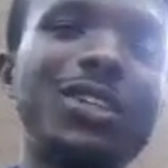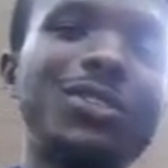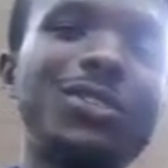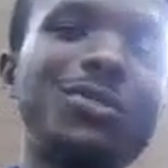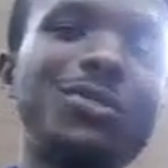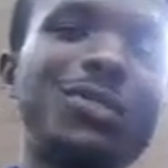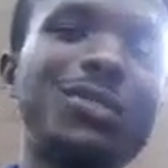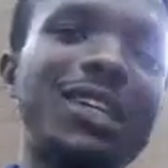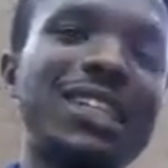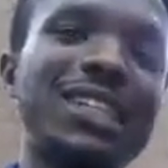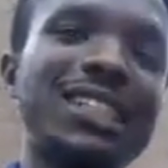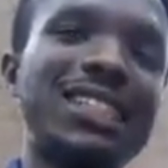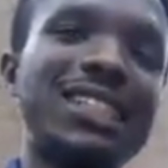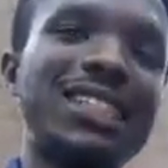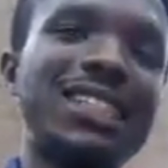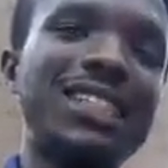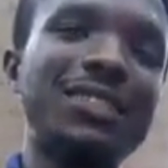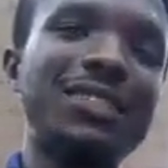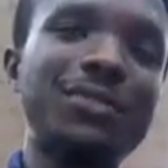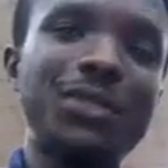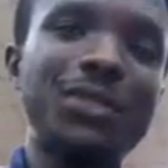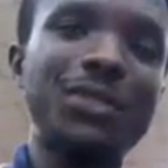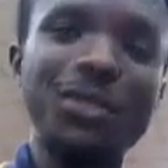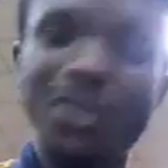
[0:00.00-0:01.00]
You can
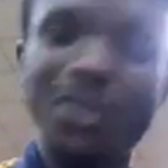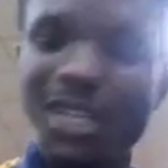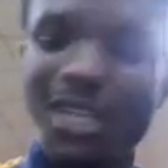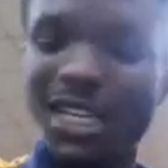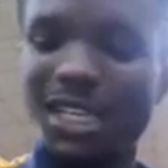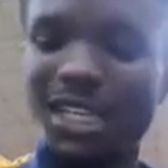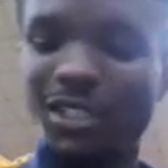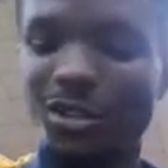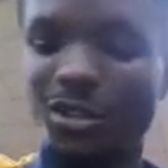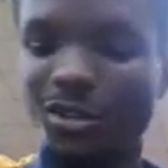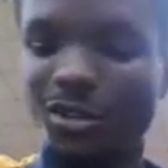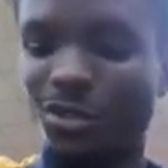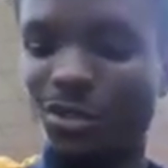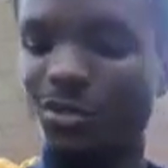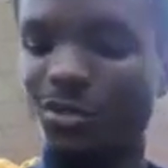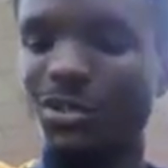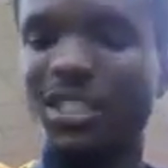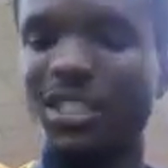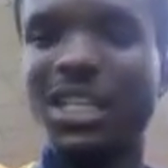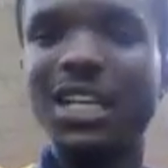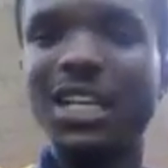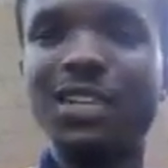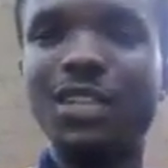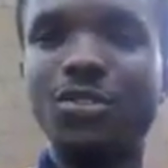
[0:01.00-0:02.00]
shift your hand
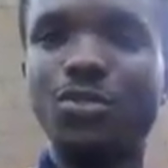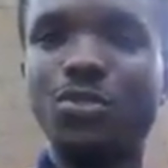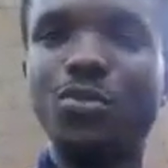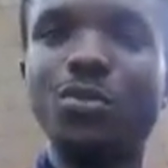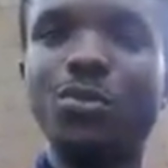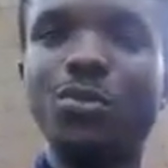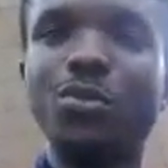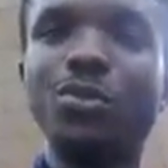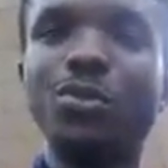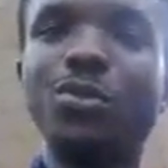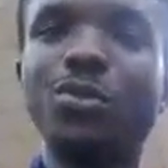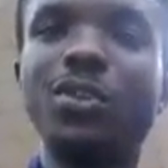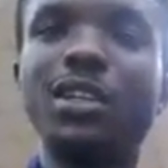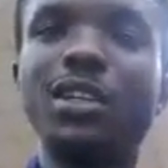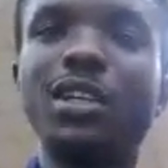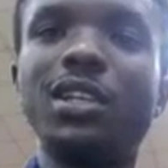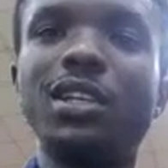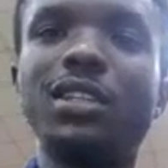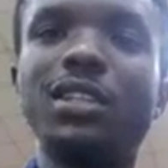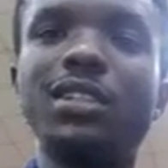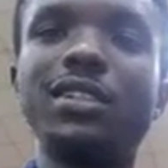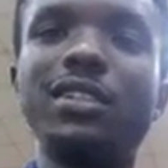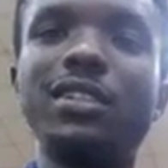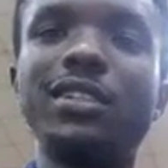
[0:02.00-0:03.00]
closer to
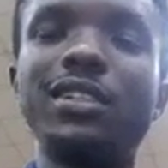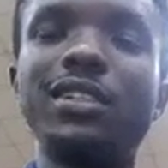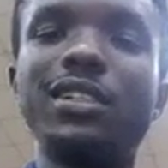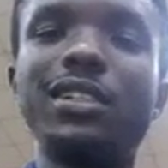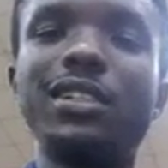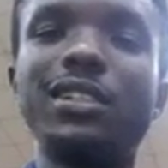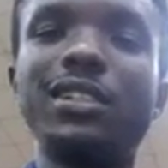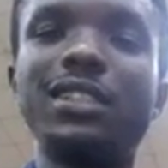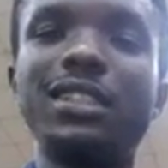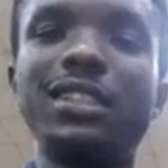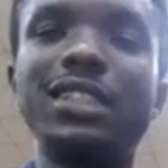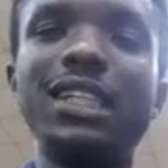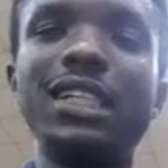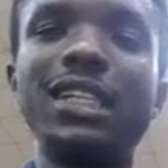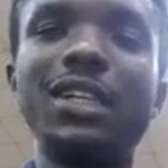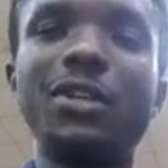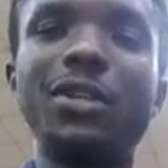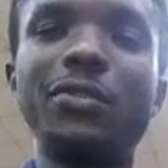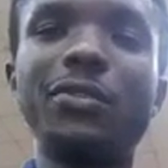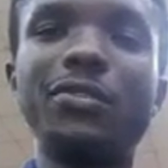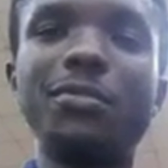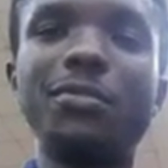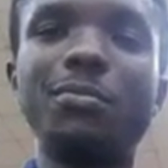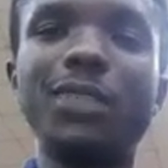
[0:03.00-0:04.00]
the neck
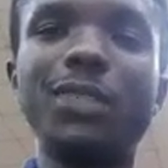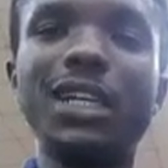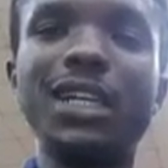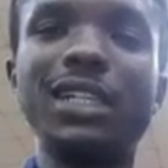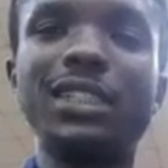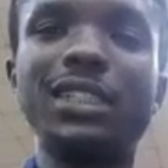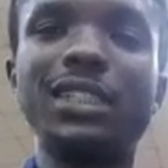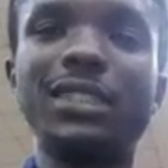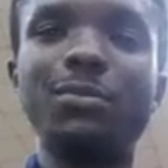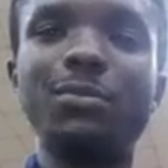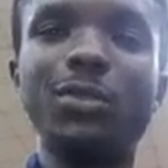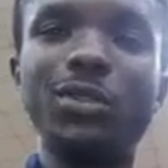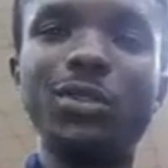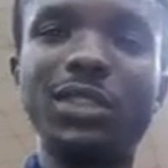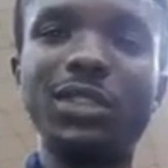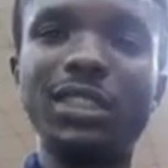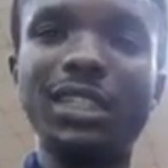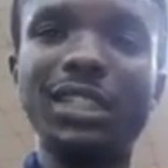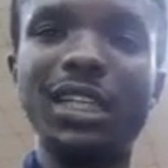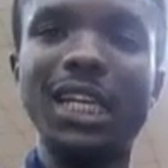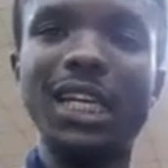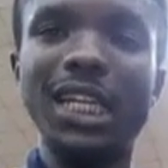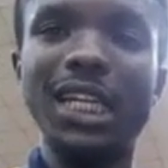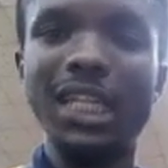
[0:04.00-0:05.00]
of the bass, but
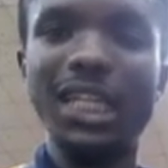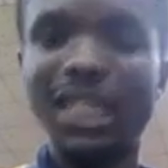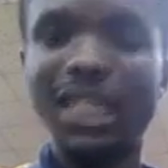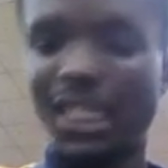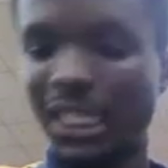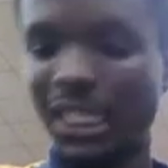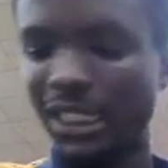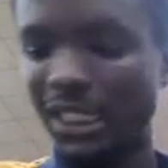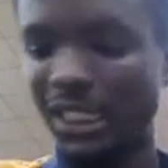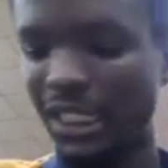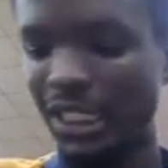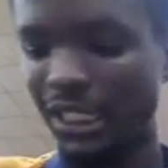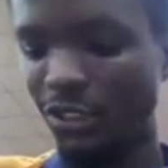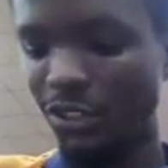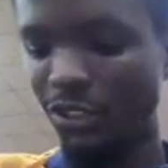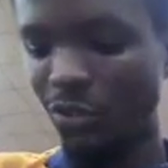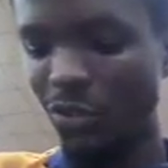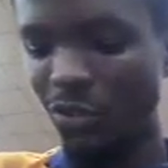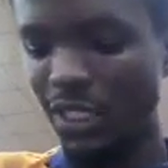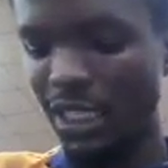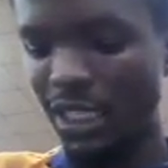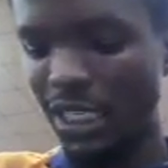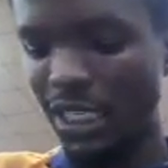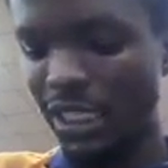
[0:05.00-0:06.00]

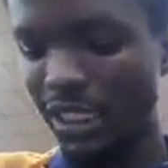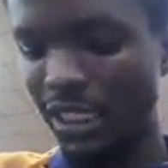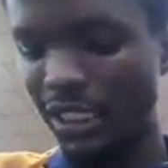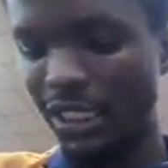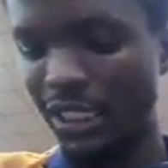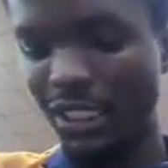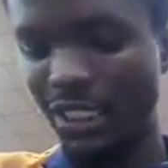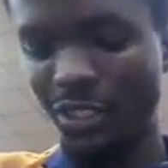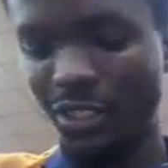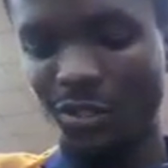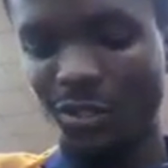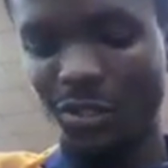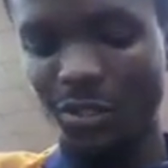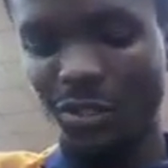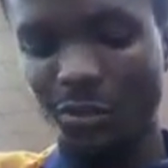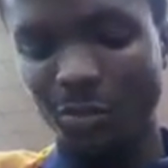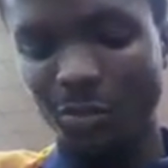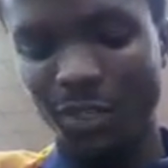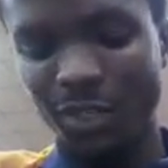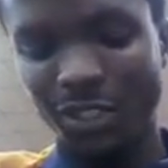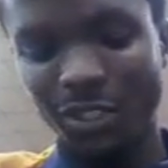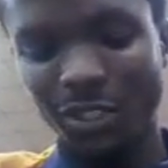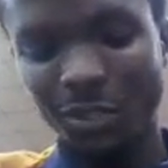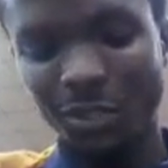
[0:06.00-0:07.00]
towards the ending here, so you can
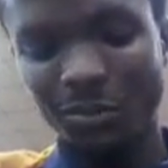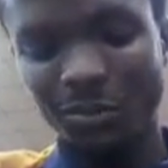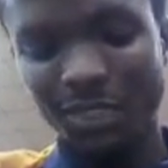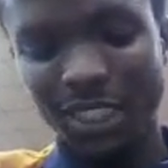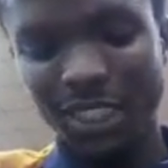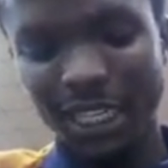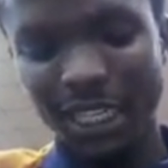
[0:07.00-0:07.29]
play something